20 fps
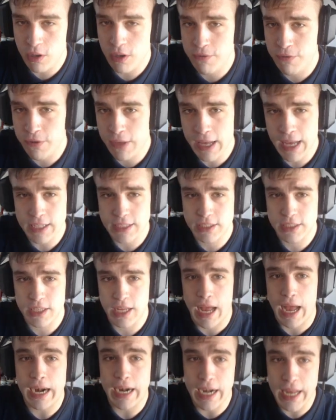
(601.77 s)
if you guys
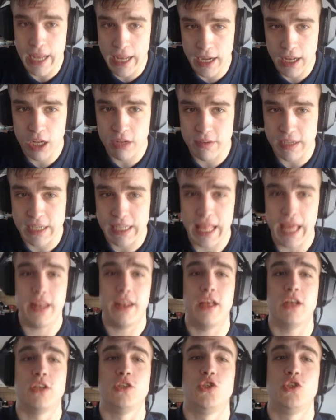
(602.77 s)
are in need of a
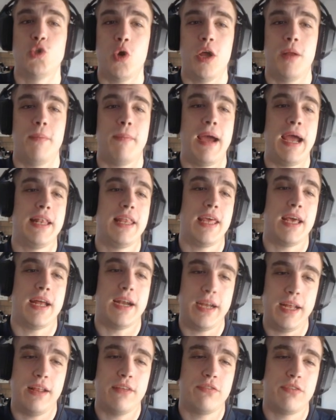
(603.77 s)
clan, join mine, the
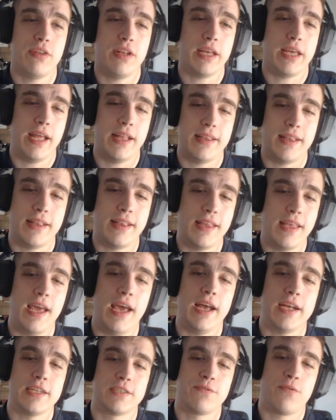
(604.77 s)
Arena Syndicate
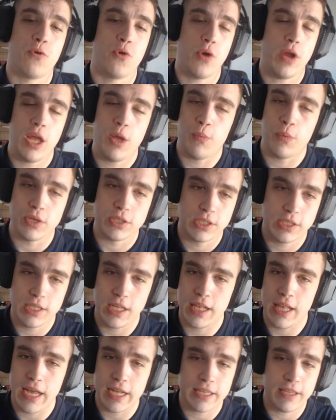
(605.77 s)
TS4A. We're
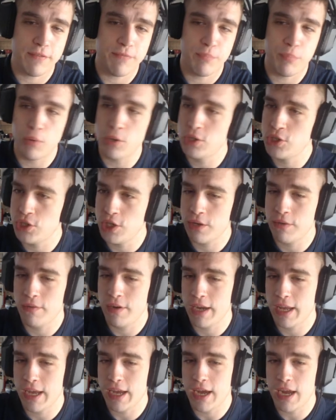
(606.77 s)
still active, pushing
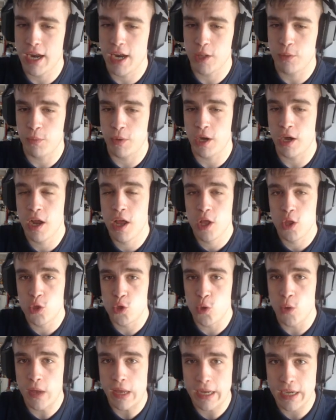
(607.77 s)
very hard, we're
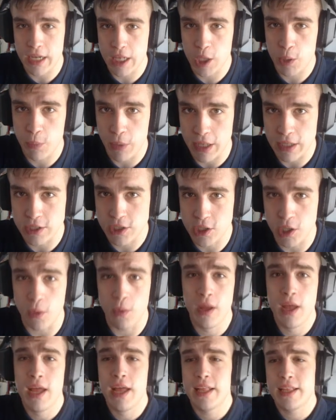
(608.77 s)
doing really well.
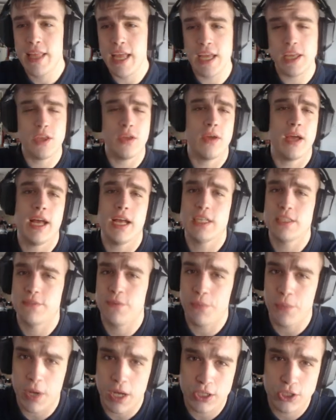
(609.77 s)
So, thank you guys
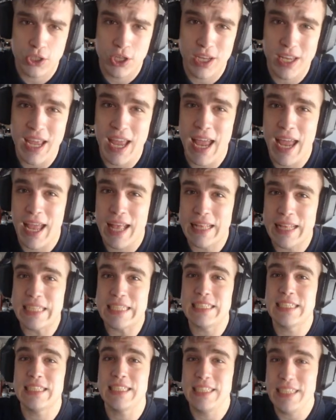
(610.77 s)
for watching,
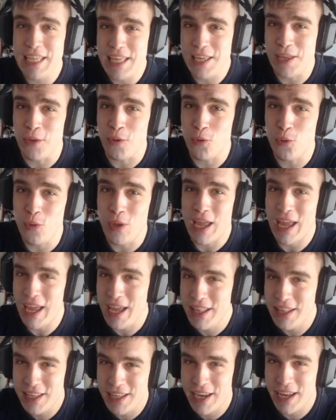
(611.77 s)
and see you
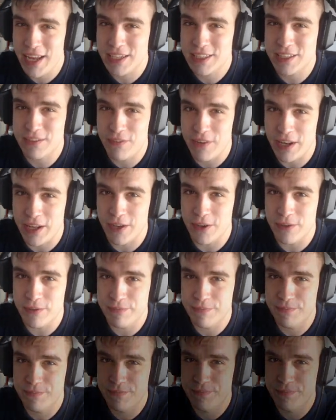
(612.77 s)
in the next video.